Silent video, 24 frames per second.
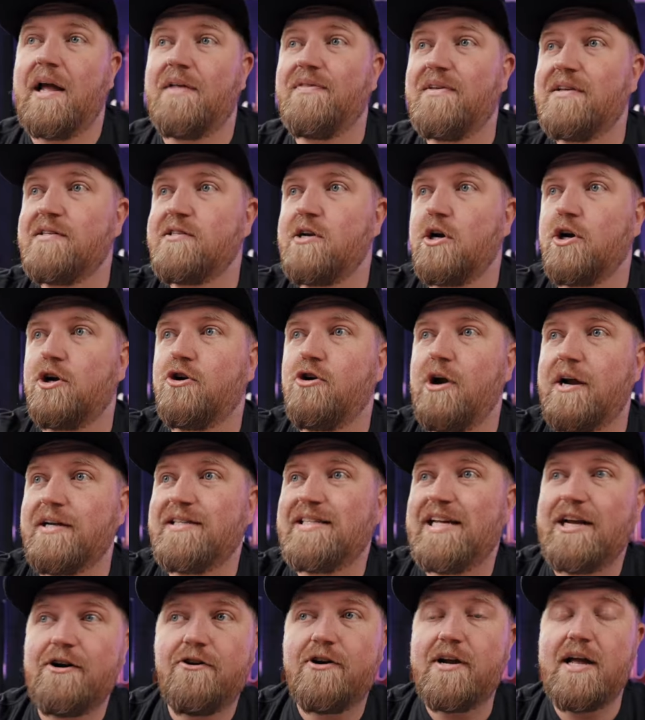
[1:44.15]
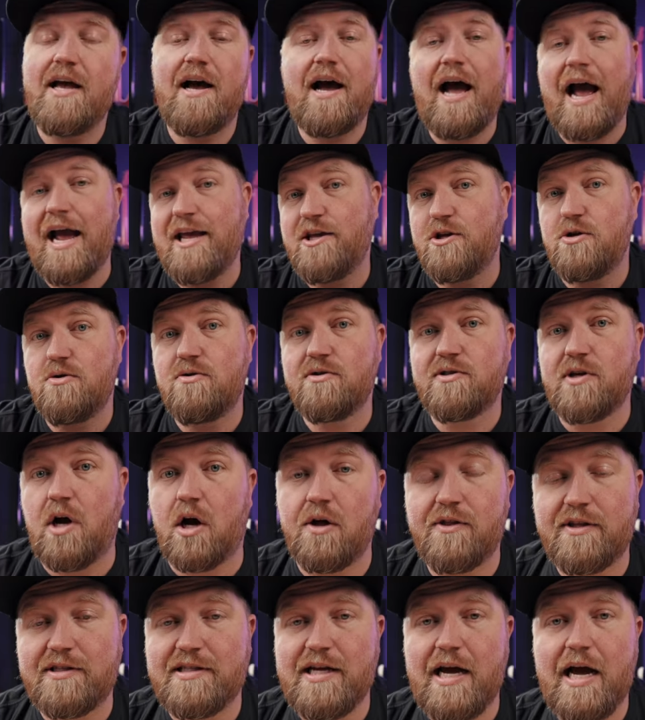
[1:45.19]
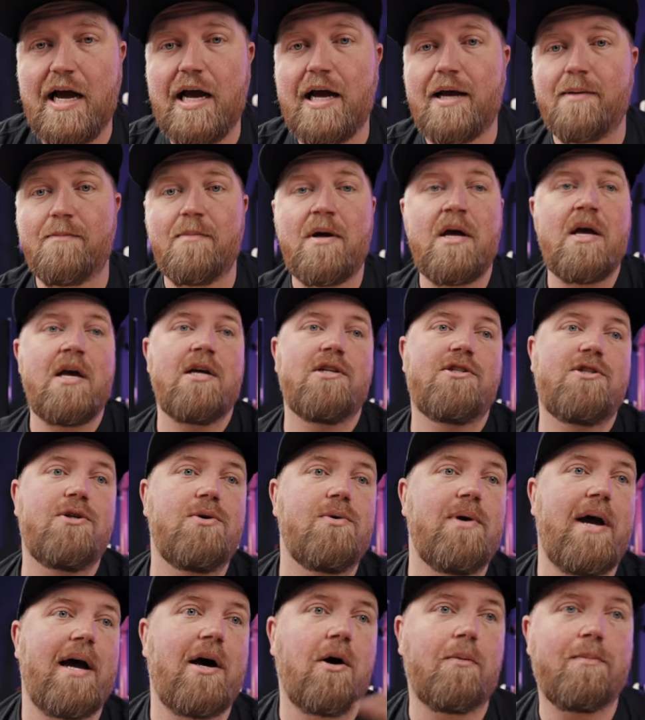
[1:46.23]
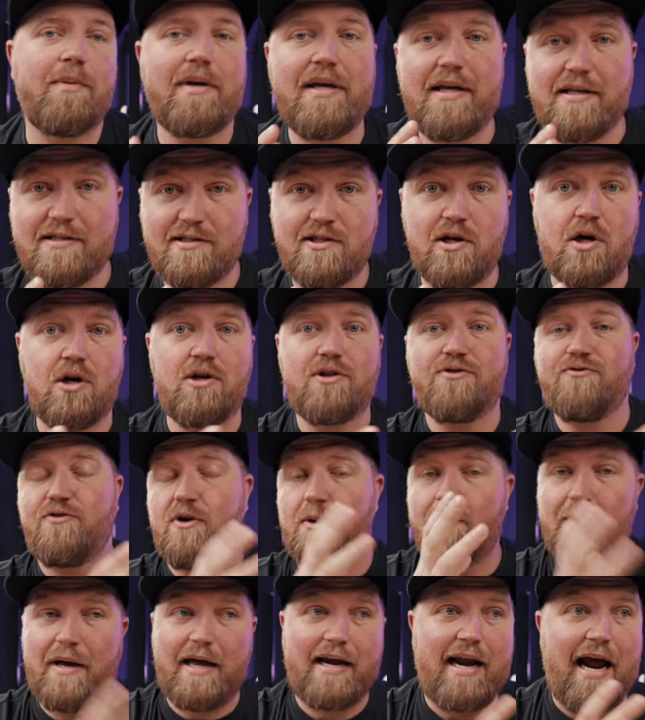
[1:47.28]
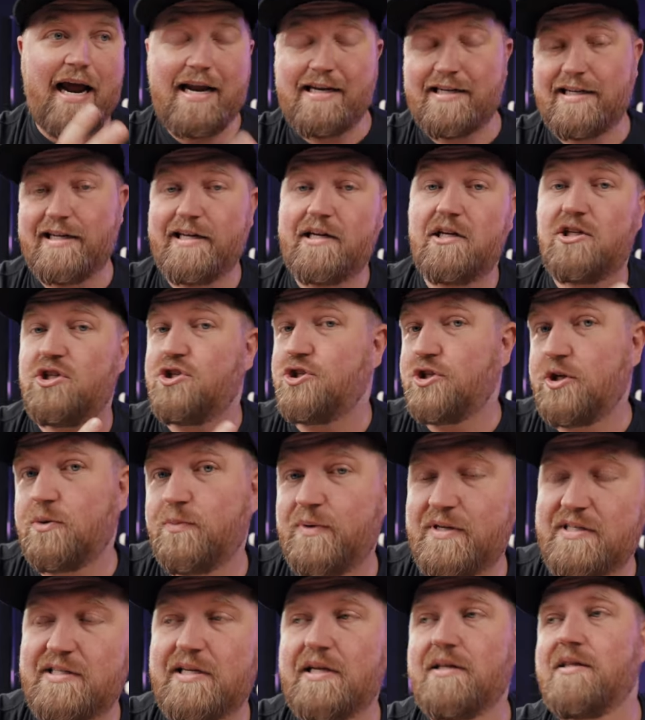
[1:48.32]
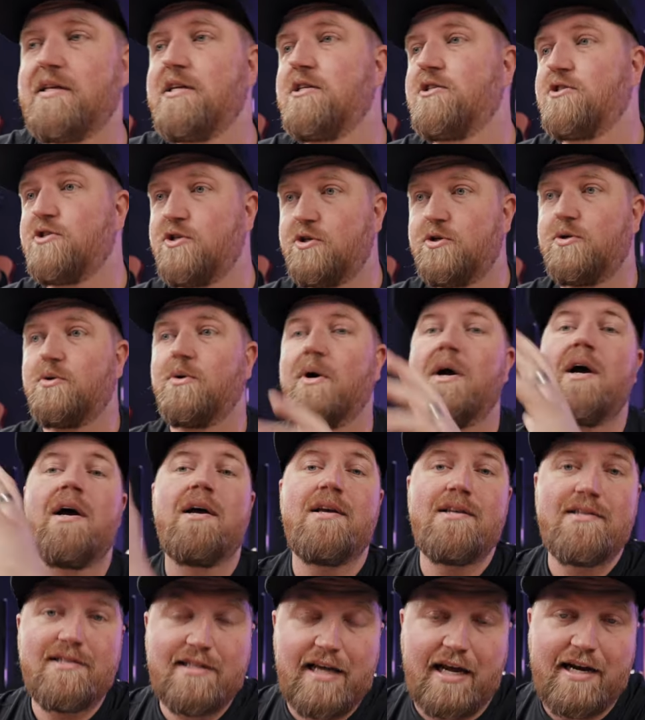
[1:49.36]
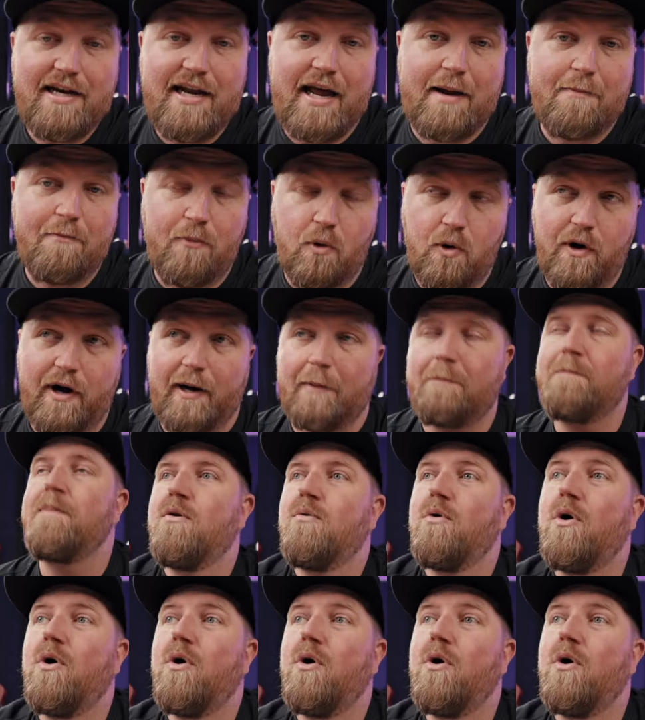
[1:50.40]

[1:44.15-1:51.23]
And these are criteria I use all the time to help get songs from an idea should we sing this to Sunday morning.